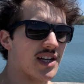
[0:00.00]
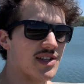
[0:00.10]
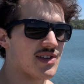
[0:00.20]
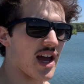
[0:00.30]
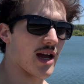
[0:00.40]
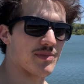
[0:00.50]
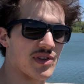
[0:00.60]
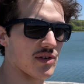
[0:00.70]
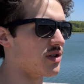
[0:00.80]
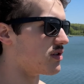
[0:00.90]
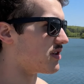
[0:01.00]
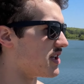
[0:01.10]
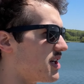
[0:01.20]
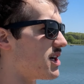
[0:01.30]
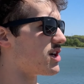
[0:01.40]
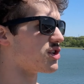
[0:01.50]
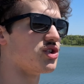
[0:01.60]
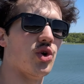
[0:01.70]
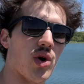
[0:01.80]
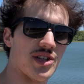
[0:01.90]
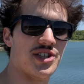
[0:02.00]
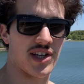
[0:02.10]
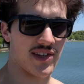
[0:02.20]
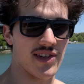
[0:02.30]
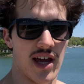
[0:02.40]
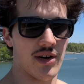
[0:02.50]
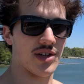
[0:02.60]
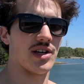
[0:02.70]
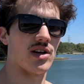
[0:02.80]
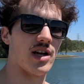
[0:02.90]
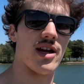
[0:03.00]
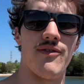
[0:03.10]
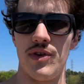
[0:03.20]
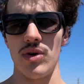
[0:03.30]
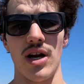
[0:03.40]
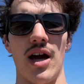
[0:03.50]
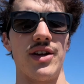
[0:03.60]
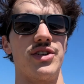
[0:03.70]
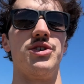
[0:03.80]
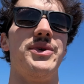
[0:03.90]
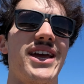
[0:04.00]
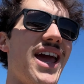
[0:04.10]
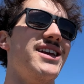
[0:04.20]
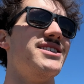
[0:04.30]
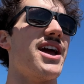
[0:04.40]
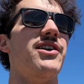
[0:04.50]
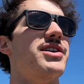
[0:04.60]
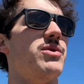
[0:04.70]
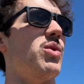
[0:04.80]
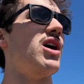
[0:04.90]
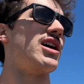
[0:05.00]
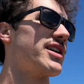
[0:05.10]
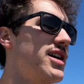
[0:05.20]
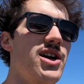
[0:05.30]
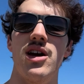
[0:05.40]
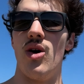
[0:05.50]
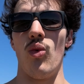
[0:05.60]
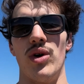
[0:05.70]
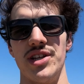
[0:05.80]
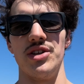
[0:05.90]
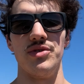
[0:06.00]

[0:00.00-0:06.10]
is absolutely gorgeous out here. If you are not doing a daily walk, what are you